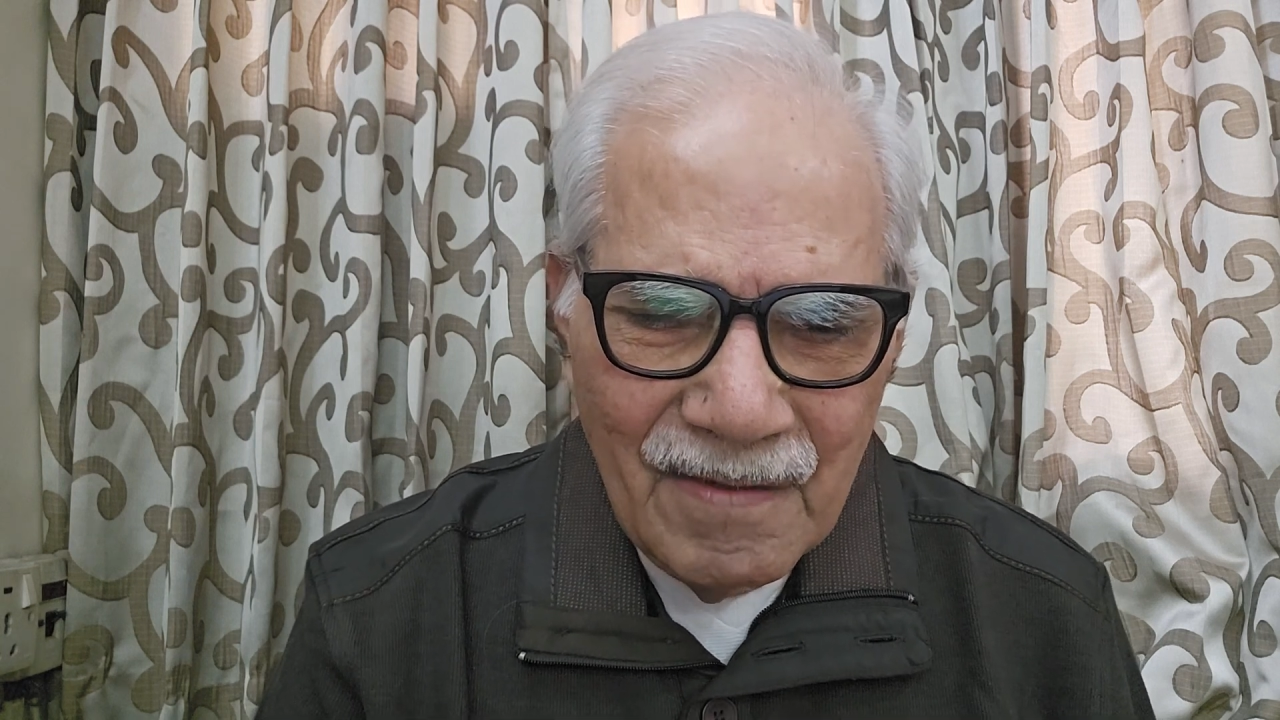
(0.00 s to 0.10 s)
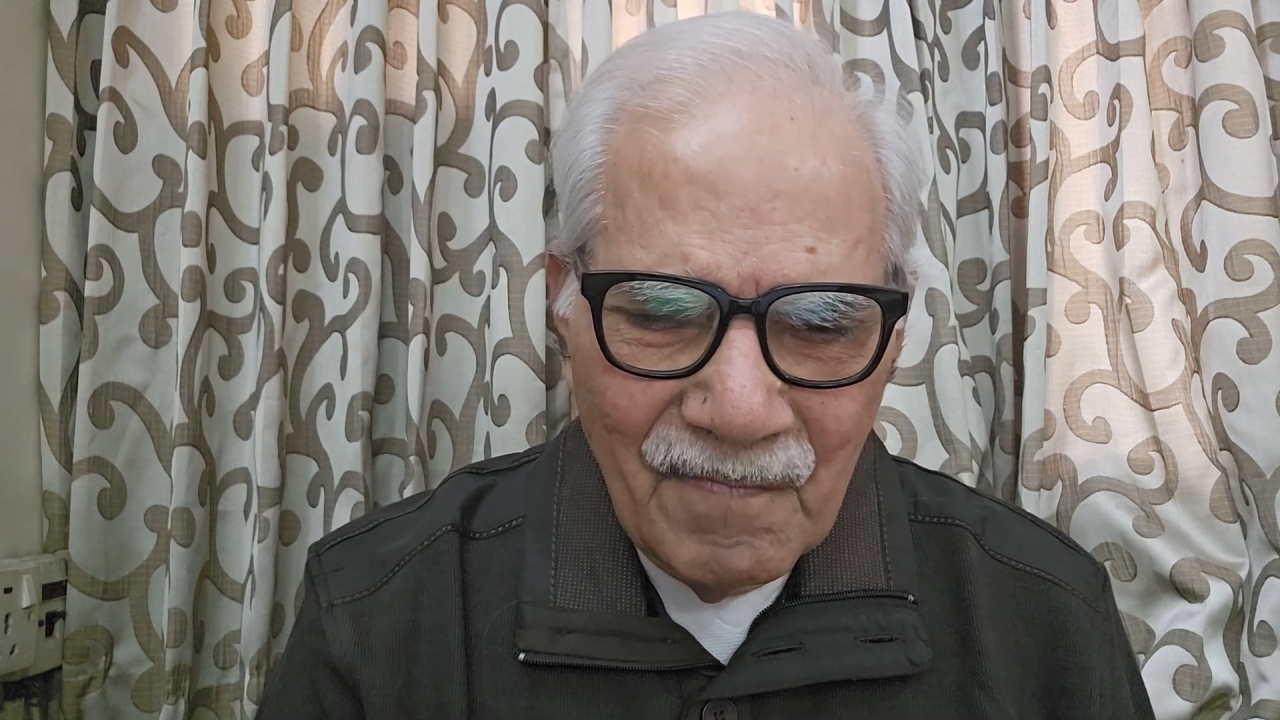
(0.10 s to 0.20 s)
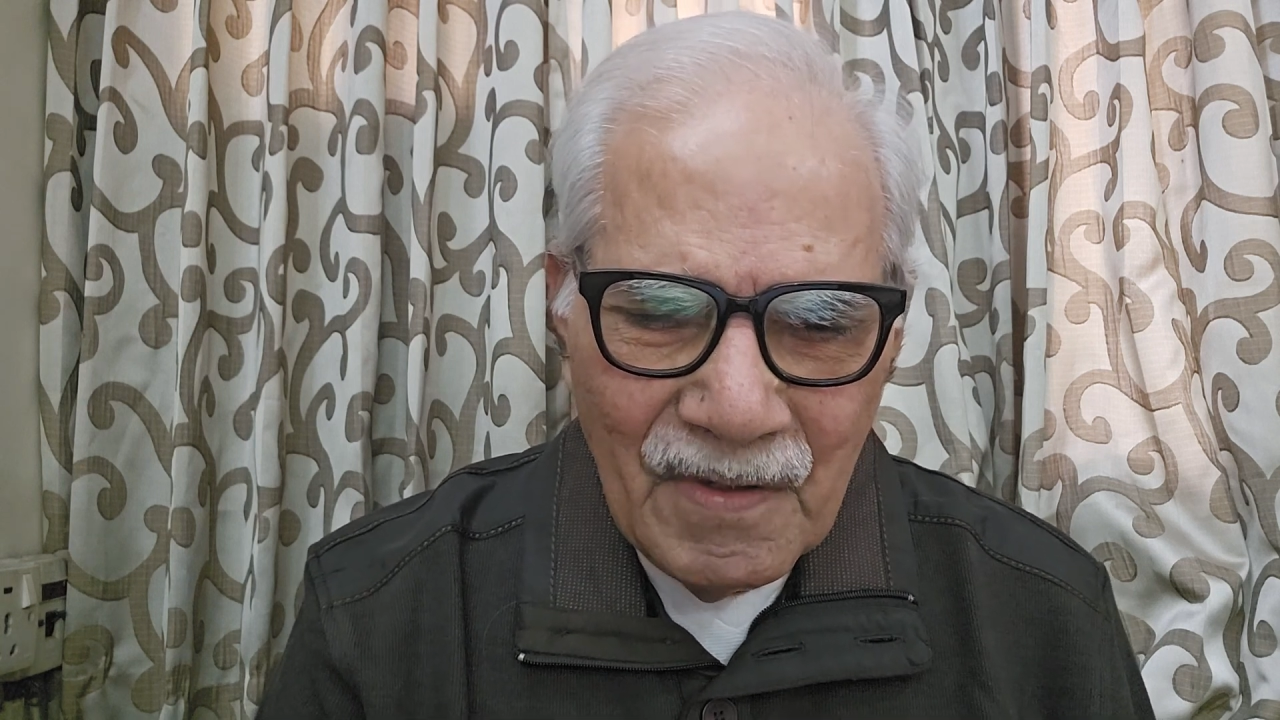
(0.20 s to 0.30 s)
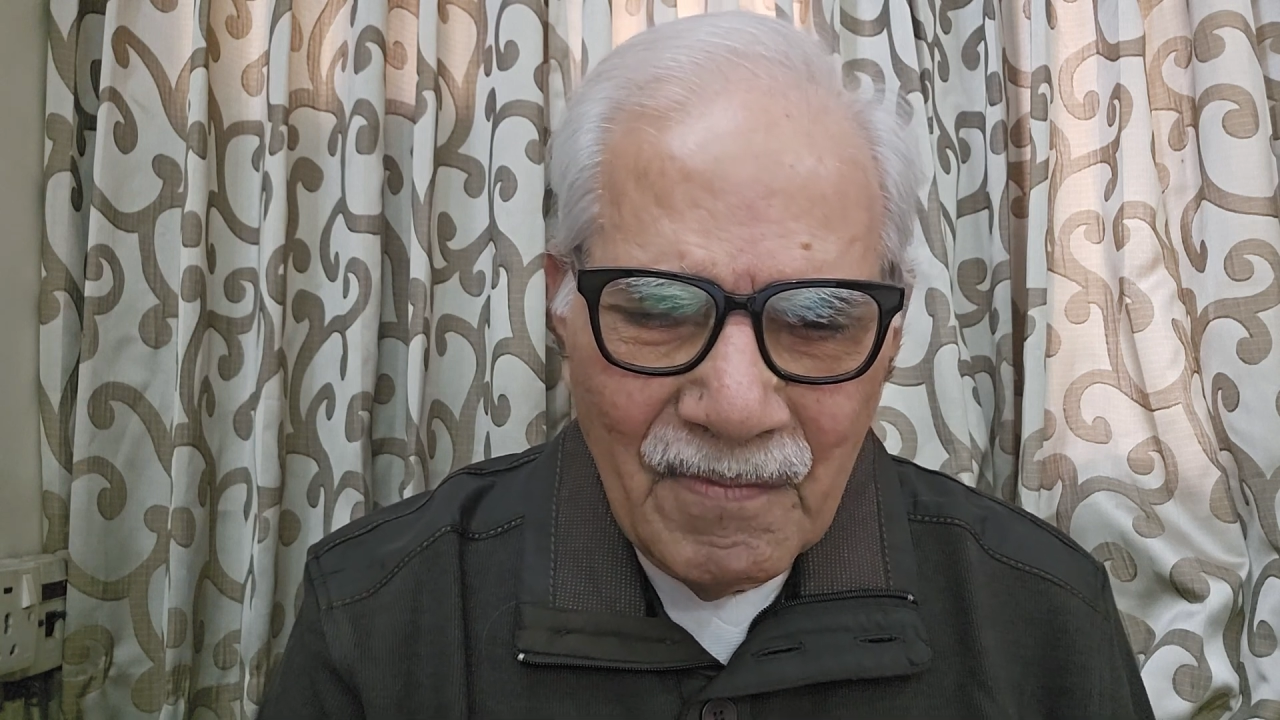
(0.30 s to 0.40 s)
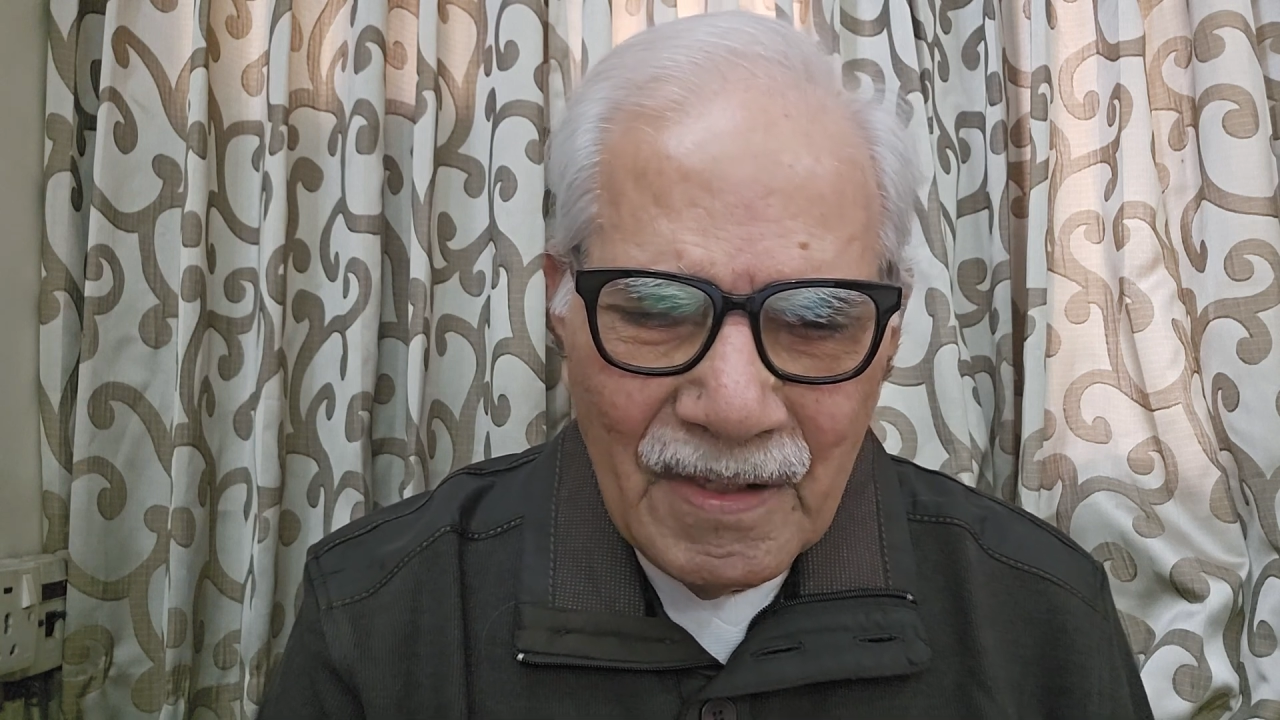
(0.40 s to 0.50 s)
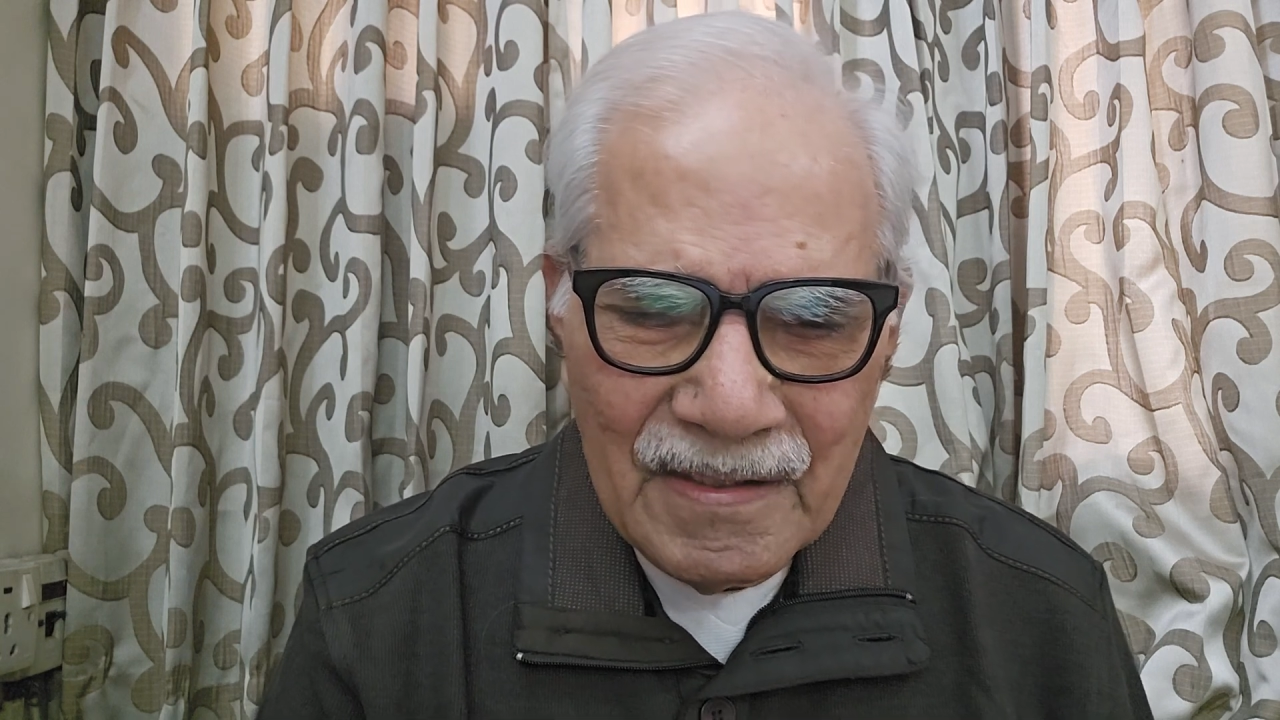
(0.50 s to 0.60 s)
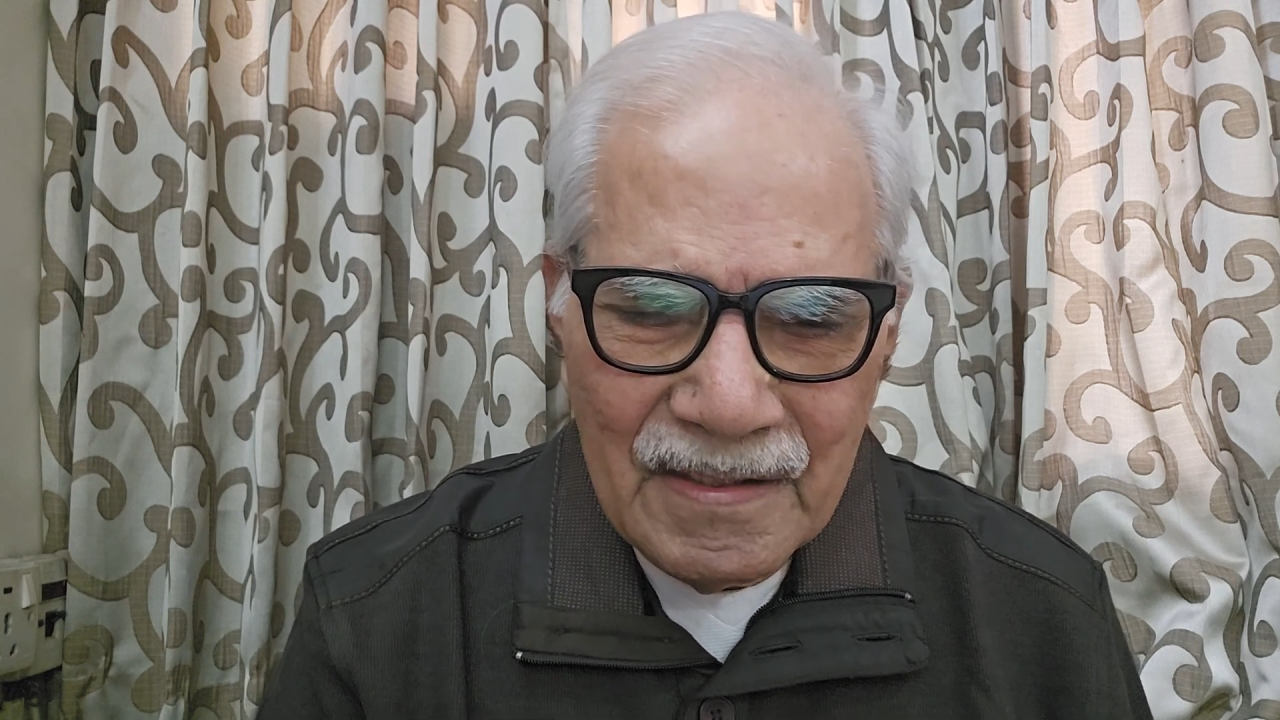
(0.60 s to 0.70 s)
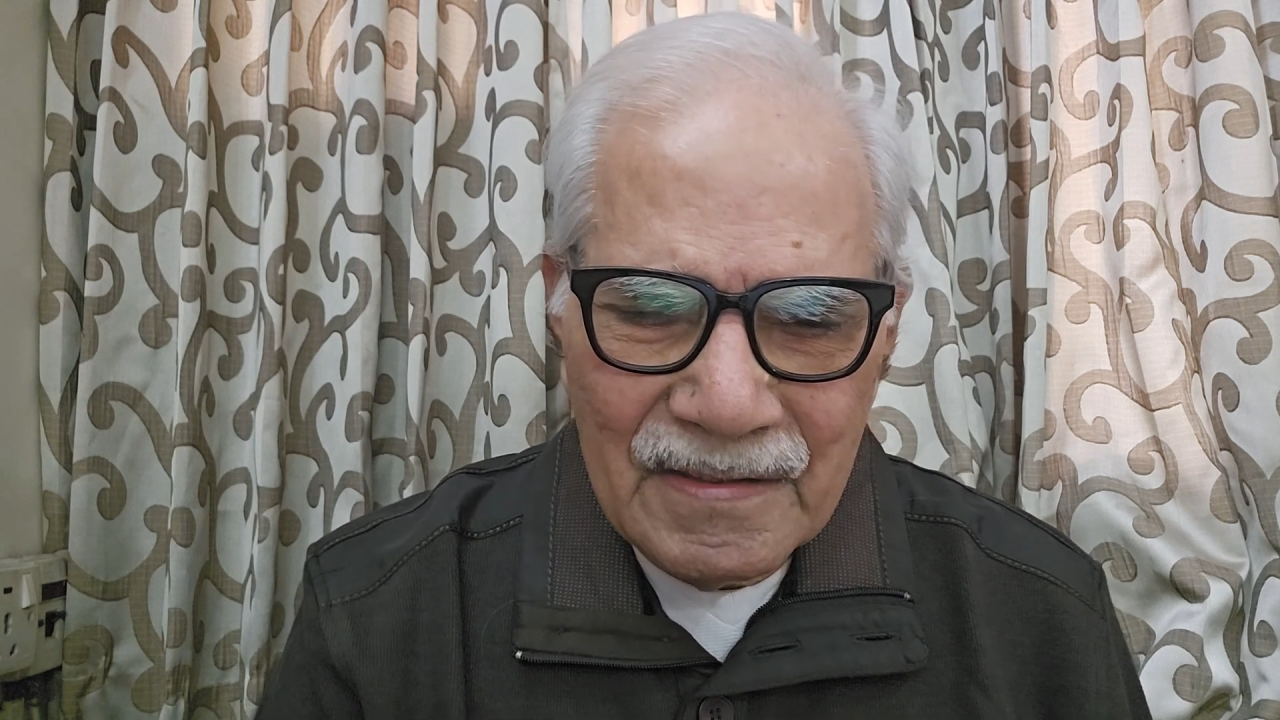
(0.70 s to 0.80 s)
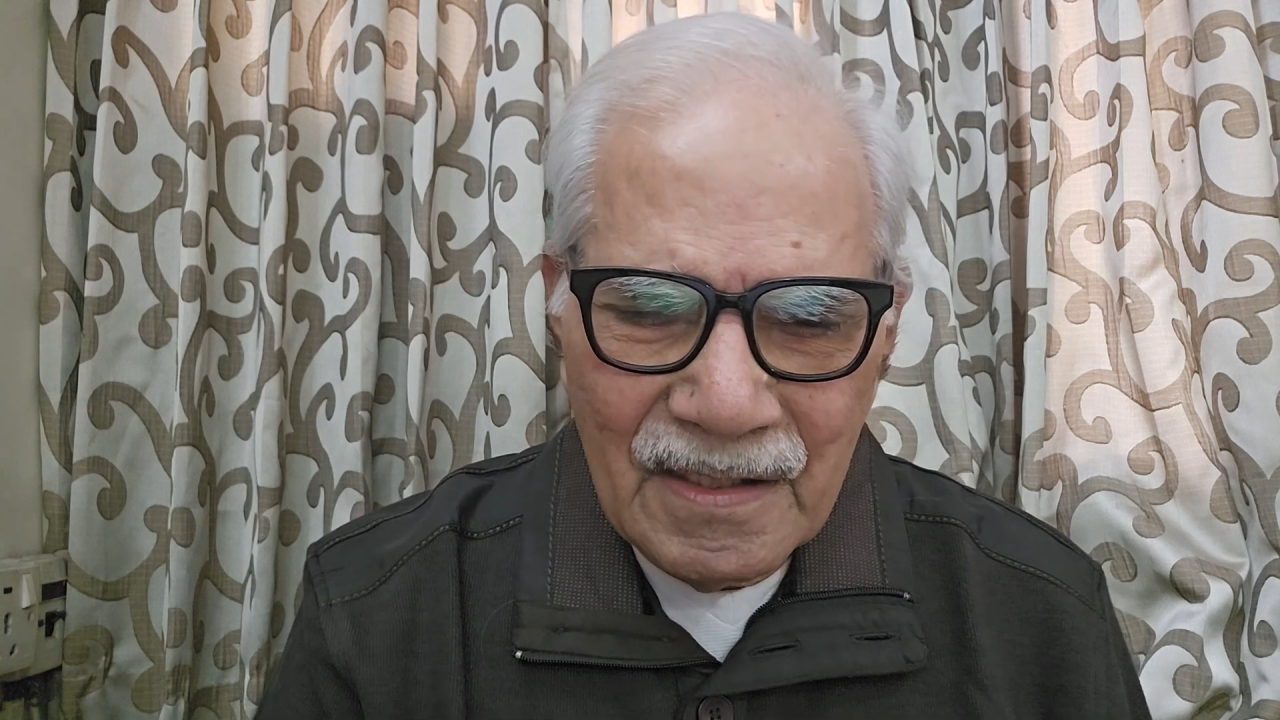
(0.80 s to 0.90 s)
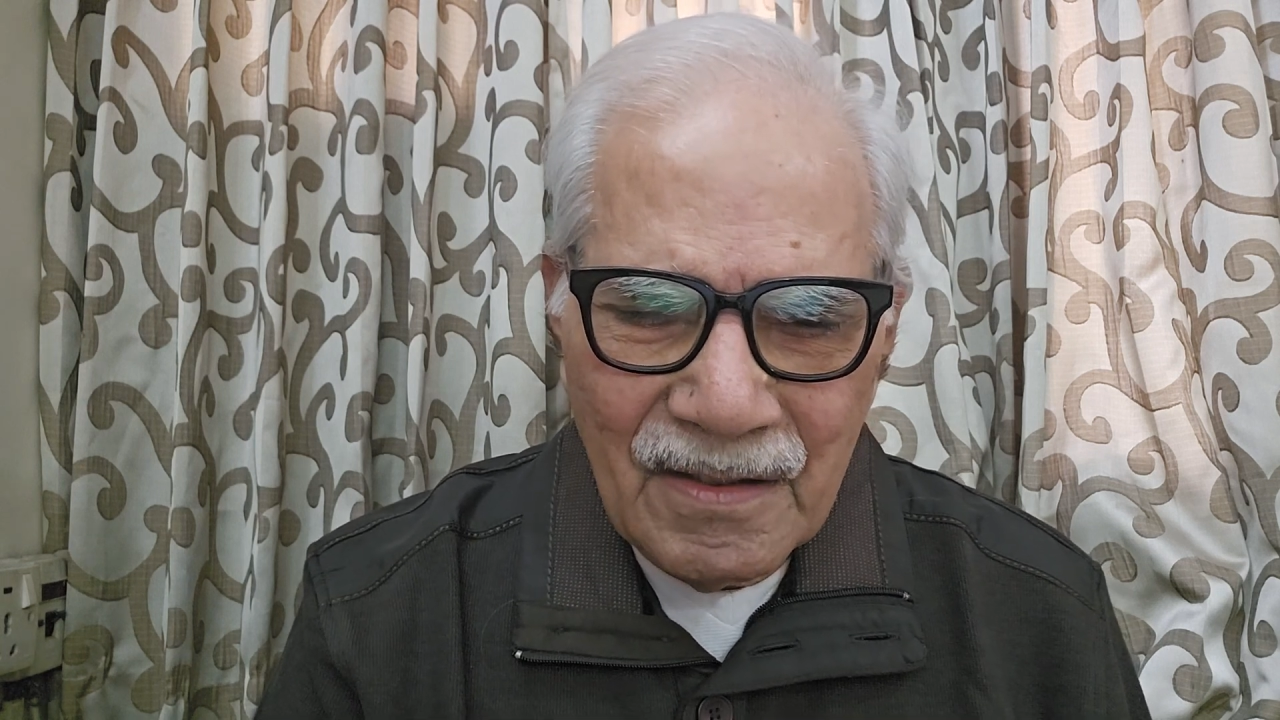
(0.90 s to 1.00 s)

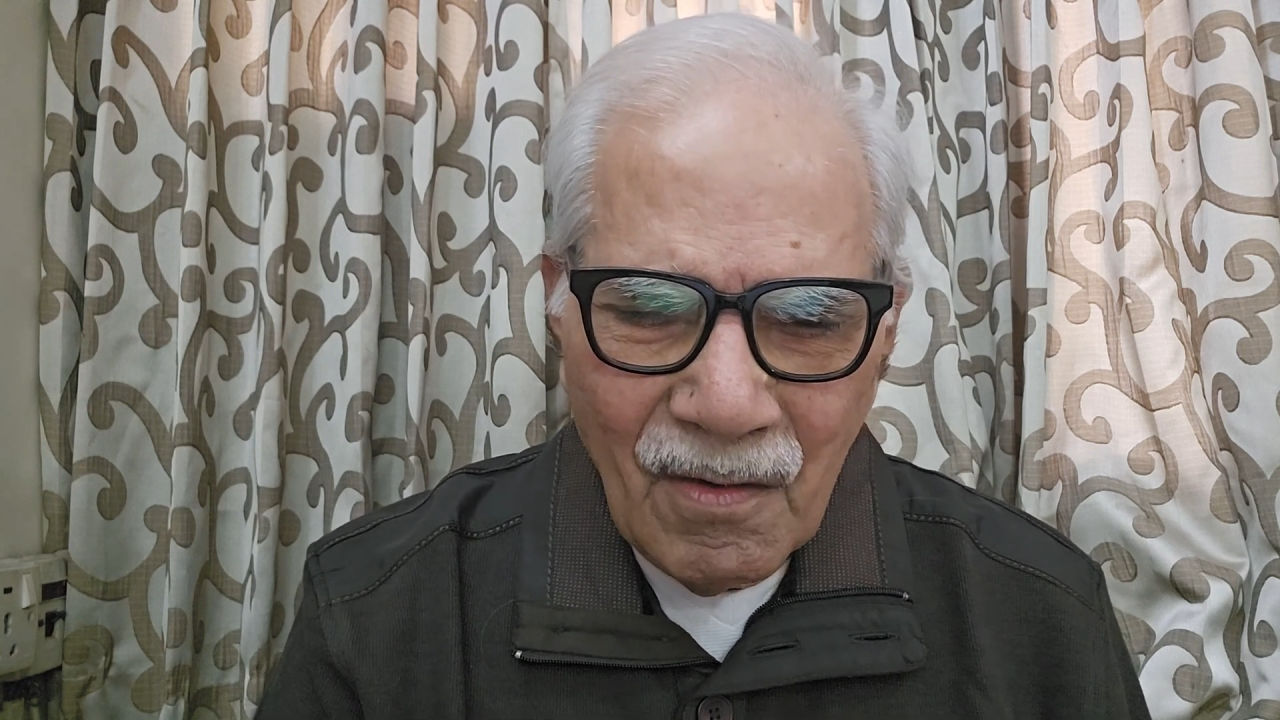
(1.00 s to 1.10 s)
implementation